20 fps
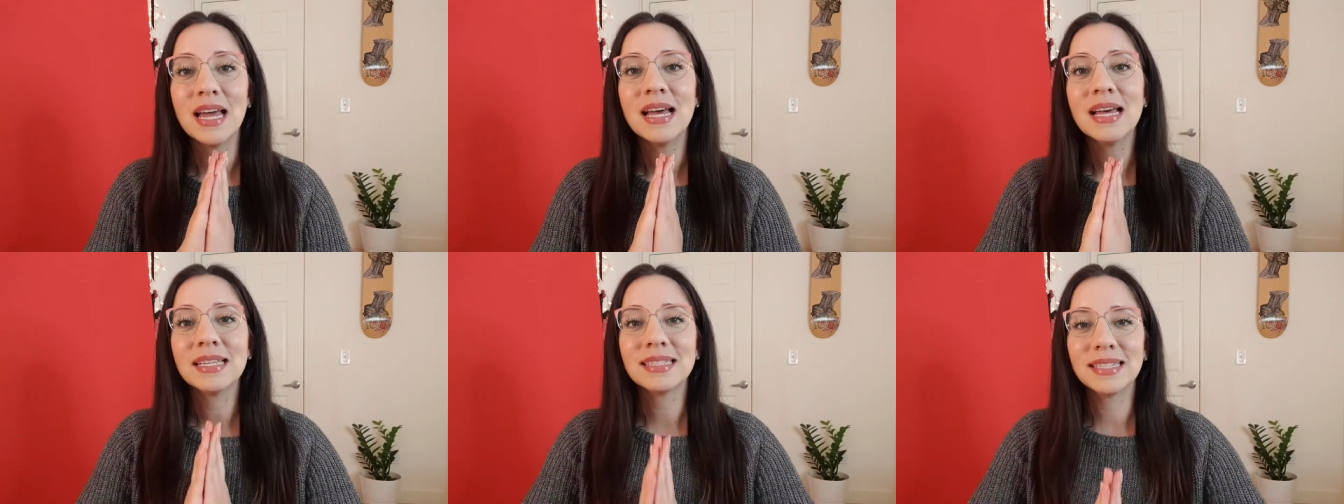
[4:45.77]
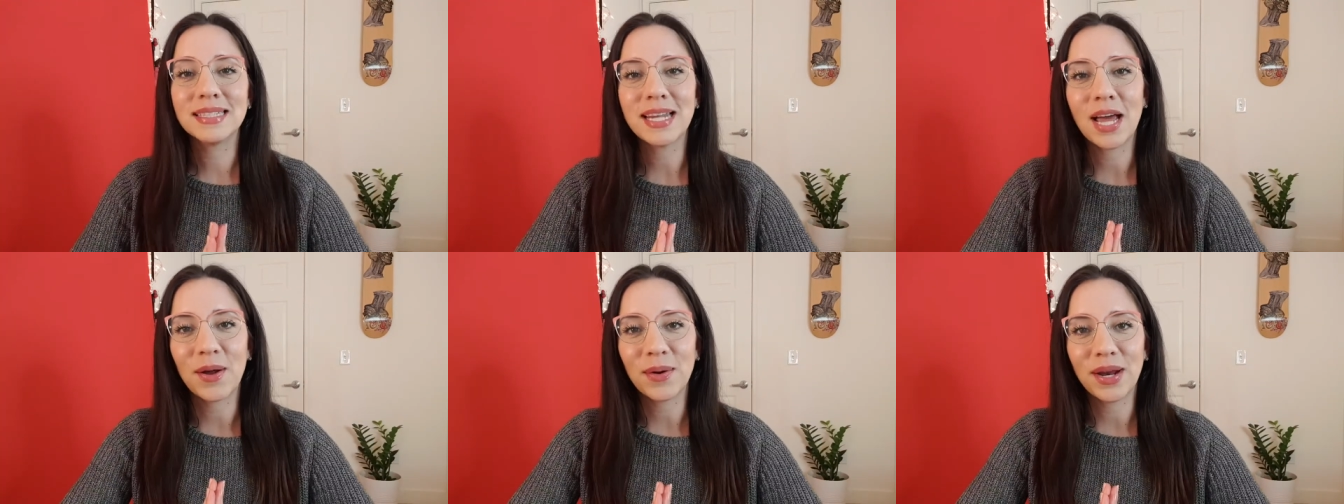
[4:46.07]

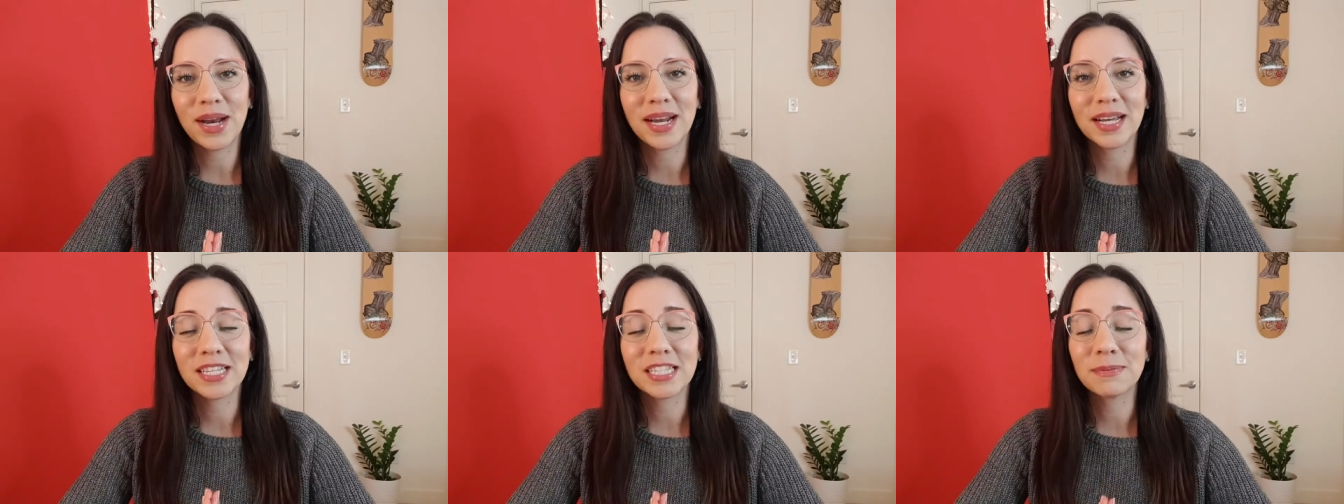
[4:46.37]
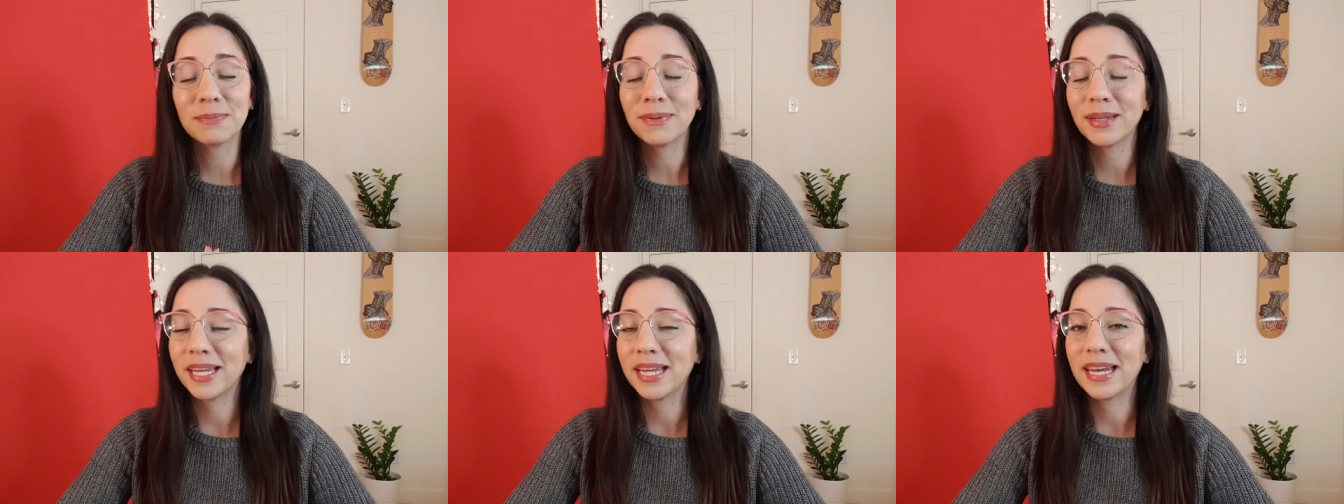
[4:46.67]
sit down and
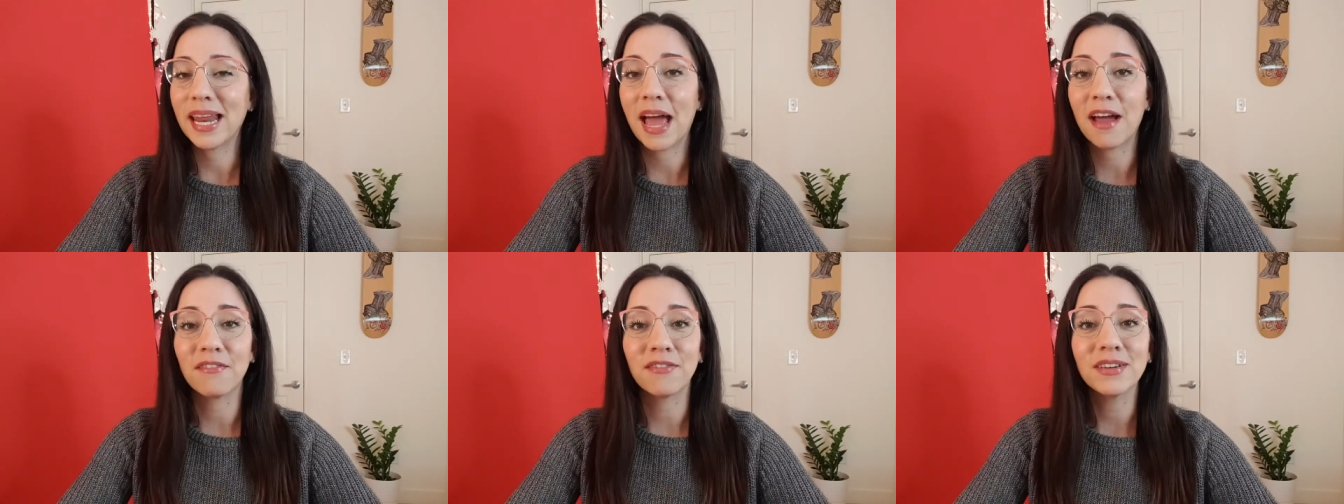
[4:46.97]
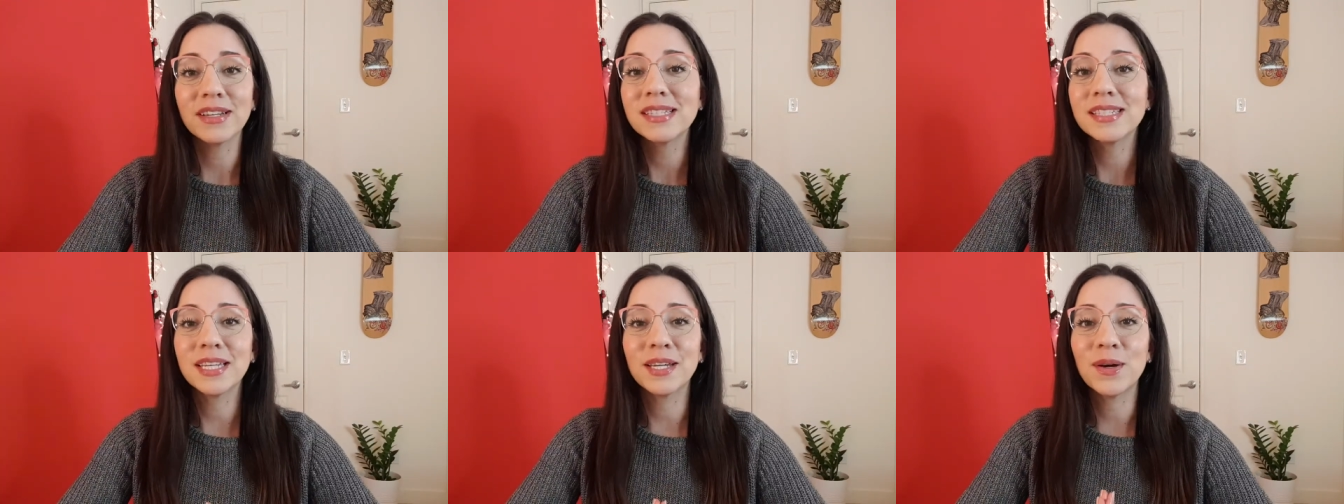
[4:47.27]
explain
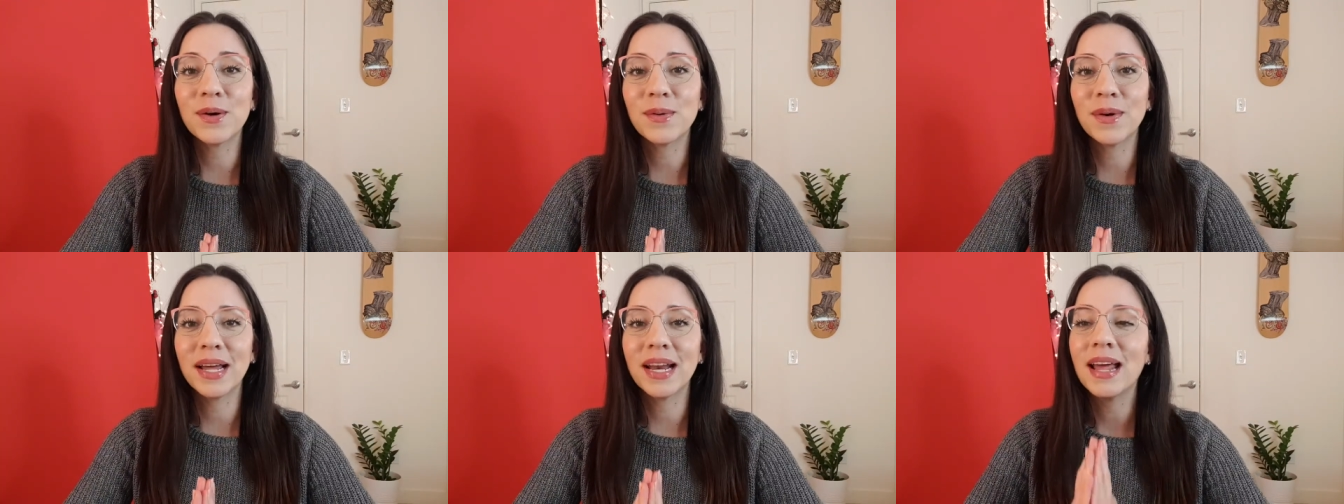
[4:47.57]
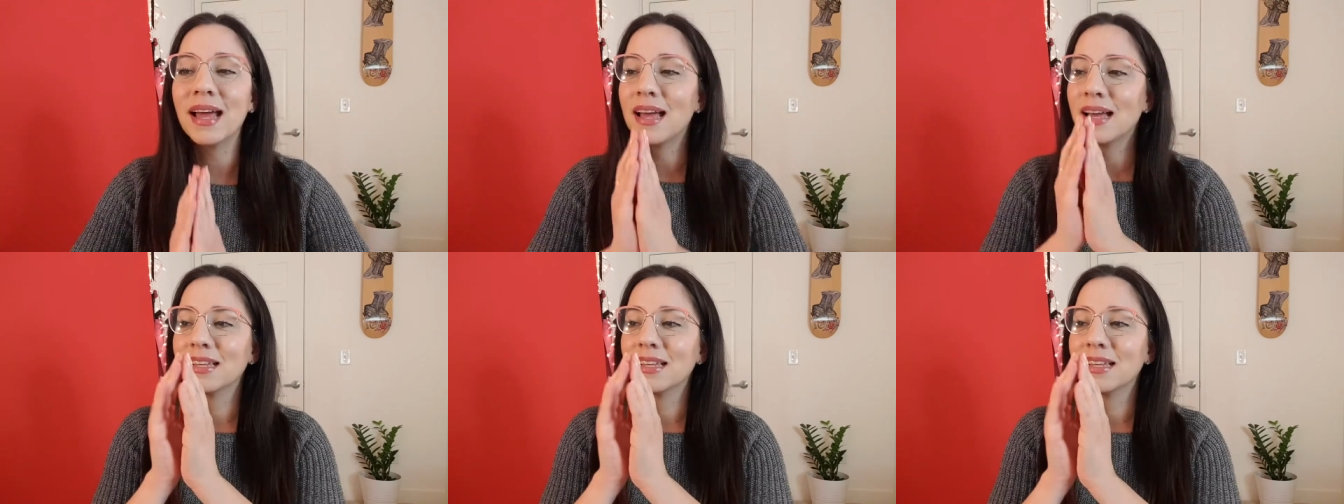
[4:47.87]
every single one.